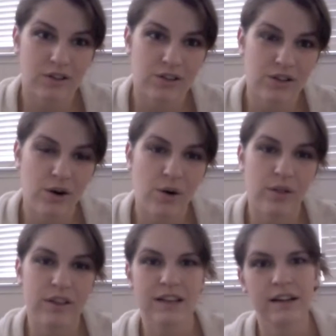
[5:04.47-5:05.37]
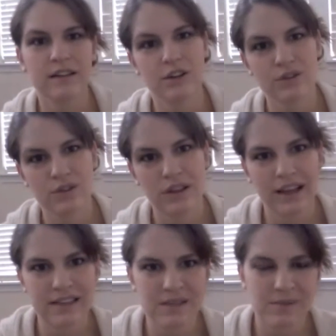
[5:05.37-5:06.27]
So the second dose only
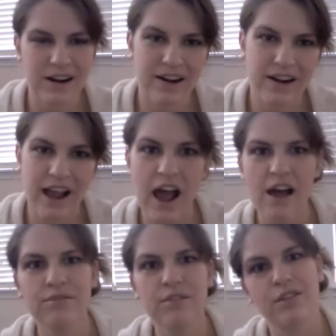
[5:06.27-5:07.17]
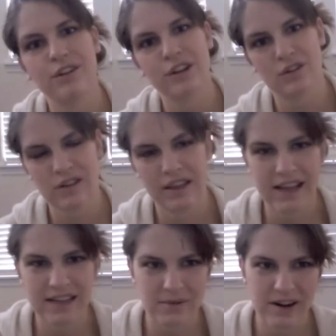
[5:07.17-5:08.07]
lasted about an hour and a half. The third dose only
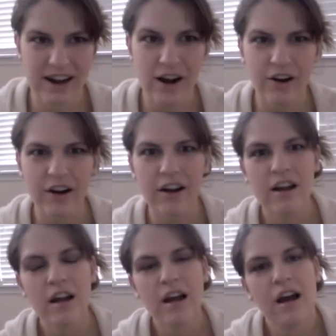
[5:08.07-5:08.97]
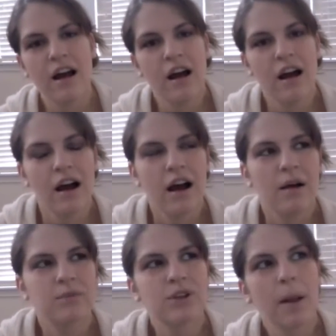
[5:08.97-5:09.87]
lasted about an hour.
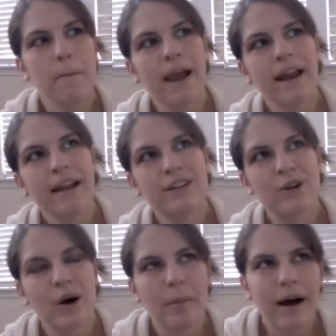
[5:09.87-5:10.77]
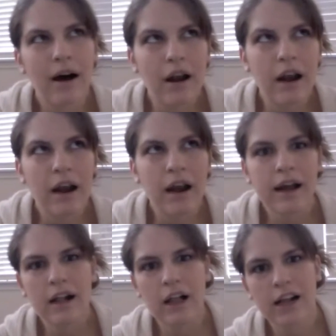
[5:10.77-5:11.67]
So I made it until about
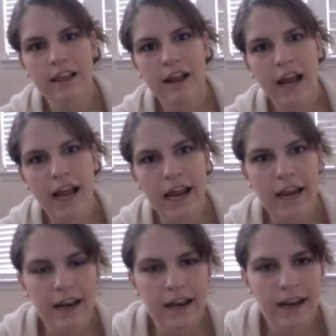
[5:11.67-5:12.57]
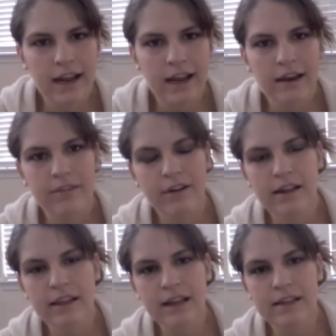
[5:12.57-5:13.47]
9 o'clock that night, and
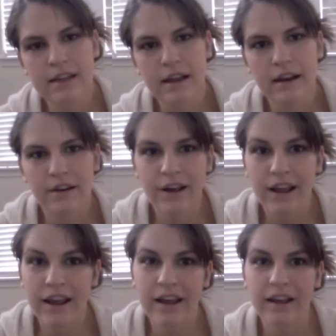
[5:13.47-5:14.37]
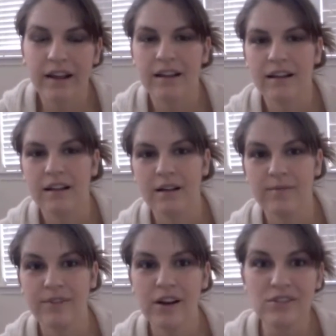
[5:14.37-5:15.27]
finally I said, okay,
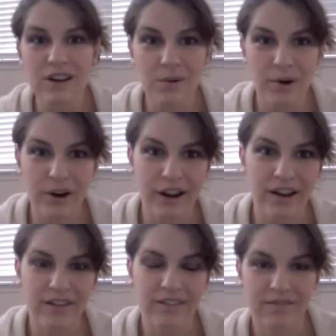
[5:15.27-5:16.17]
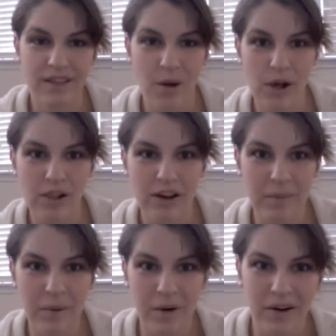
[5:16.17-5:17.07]
fentanyl's not working that well
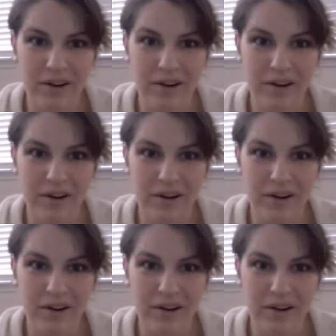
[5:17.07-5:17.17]
anymore.